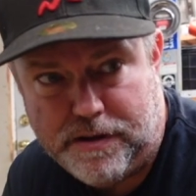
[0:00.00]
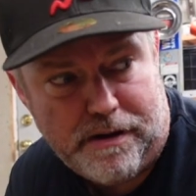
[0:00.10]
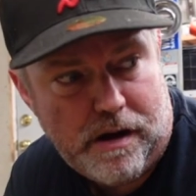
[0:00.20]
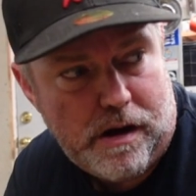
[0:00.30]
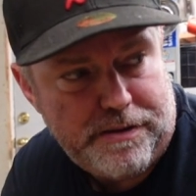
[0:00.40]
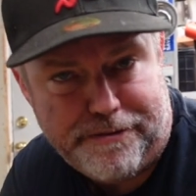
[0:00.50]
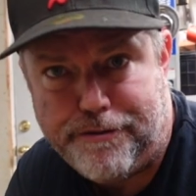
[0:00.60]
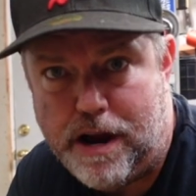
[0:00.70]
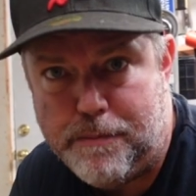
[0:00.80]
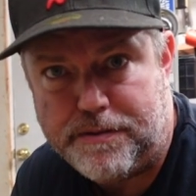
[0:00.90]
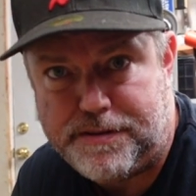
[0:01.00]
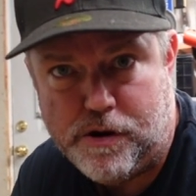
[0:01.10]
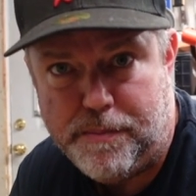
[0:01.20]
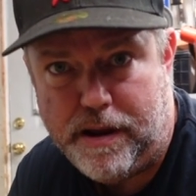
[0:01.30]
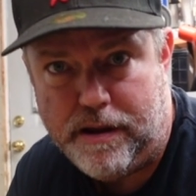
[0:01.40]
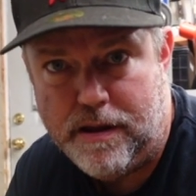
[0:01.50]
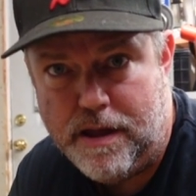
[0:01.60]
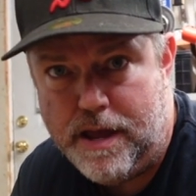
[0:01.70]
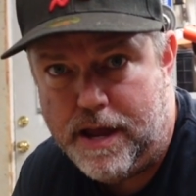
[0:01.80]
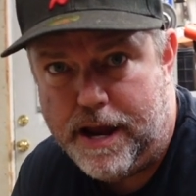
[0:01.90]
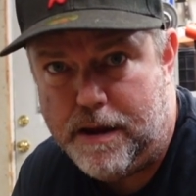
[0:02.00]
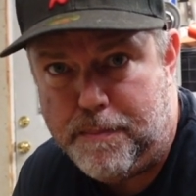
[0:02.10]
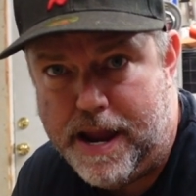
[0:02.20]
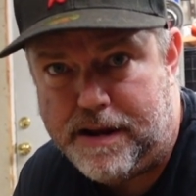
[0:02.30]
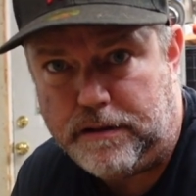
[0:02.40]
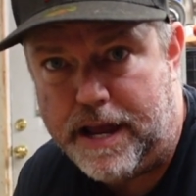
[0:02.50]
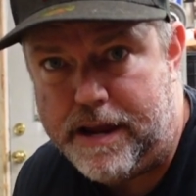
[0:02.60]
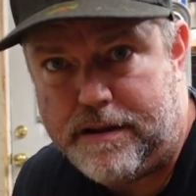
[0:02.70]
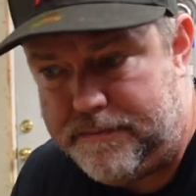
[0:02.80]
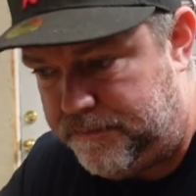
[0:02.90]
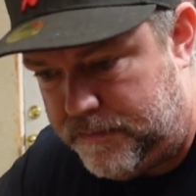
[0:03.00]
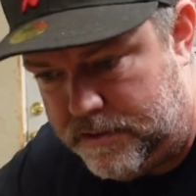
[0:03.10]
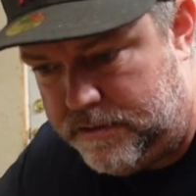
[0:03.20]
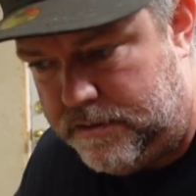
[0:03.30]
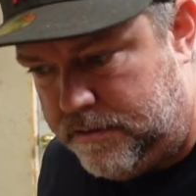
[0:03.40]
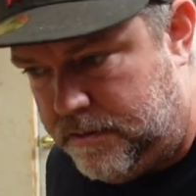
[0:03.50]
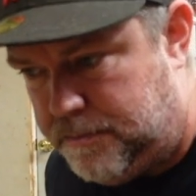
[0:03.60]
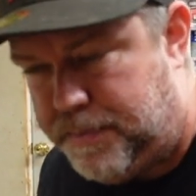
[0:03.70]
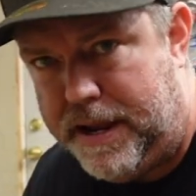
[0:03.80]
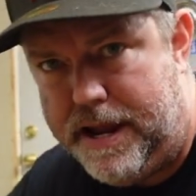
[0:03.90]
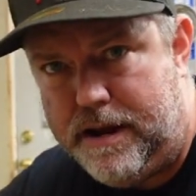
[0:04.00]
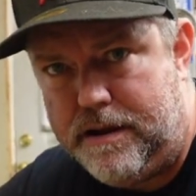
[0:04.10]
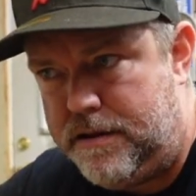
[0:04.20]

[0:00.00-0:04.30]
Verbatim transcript: the, the frame with tubing and make like big,